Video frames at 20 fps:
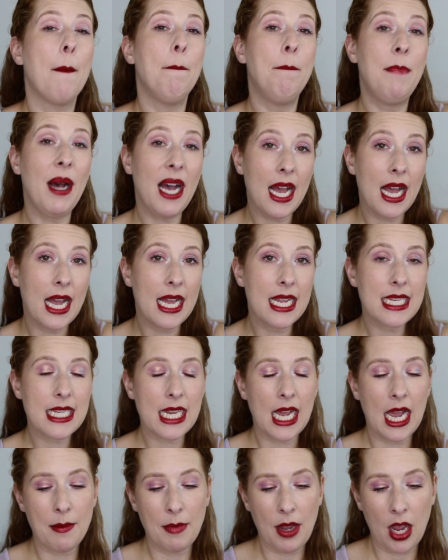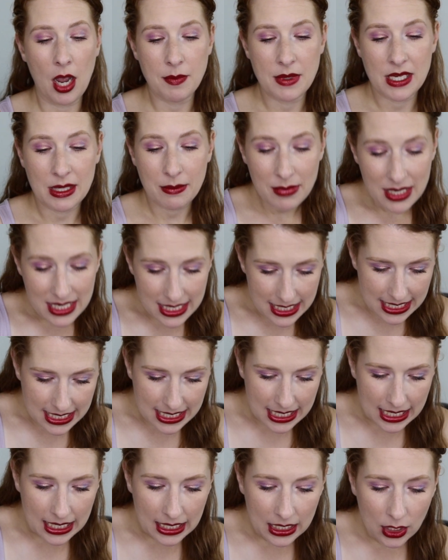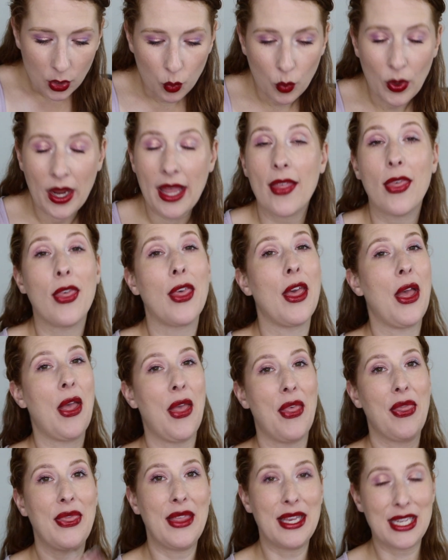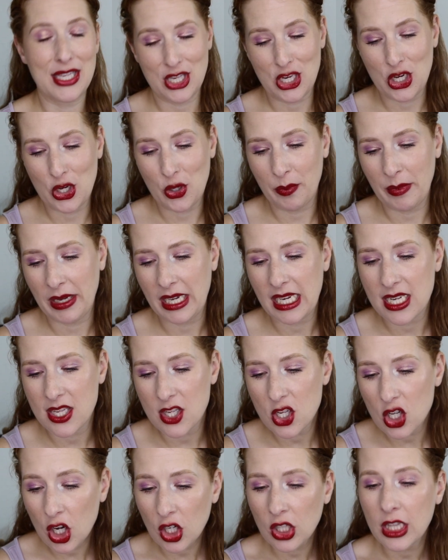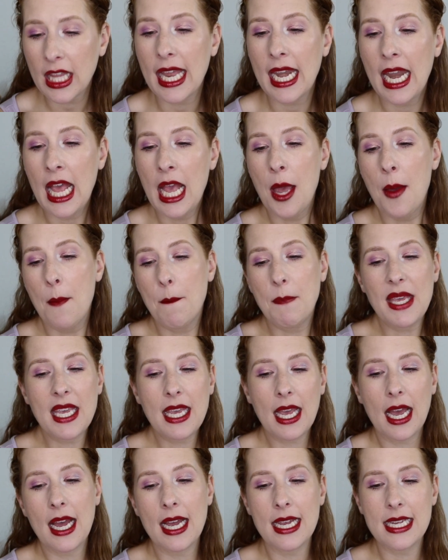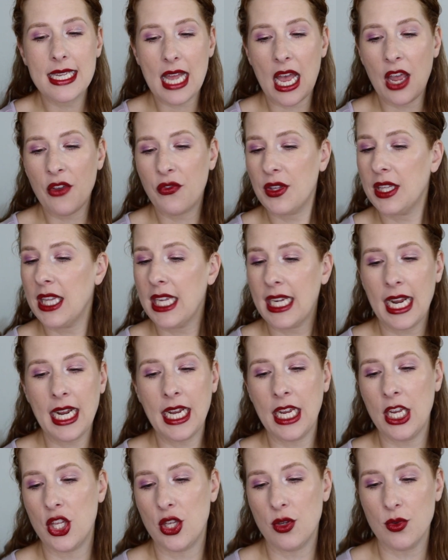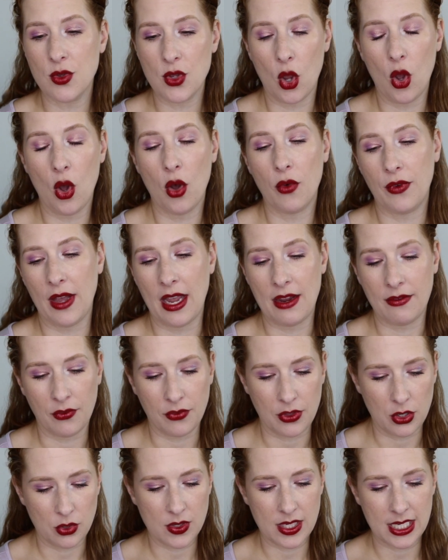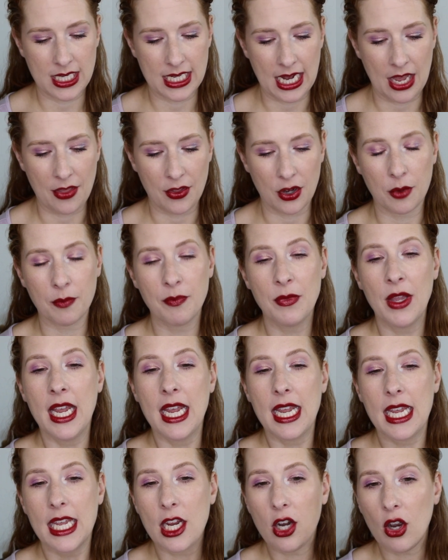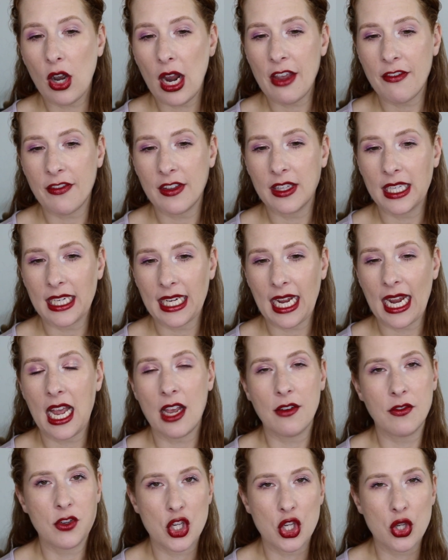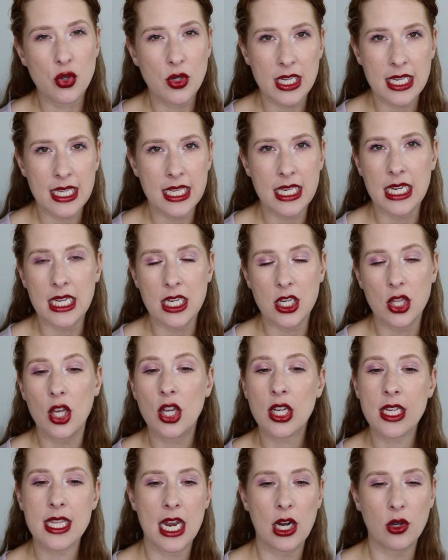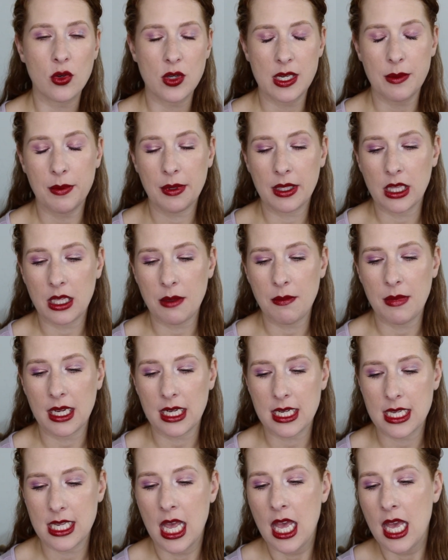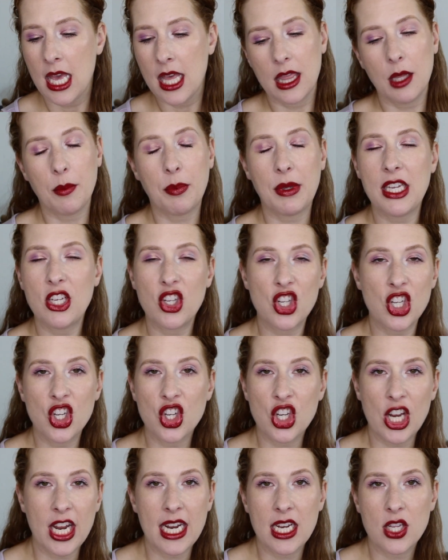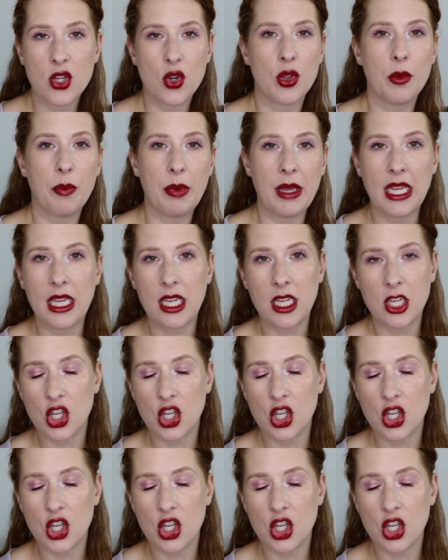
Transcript: but I'm optimistic with this new mini Starlette because I feel like I can use all five of those together. Here I feel like I have two distinct looks. I don't typically mix the peachy shades or the pinky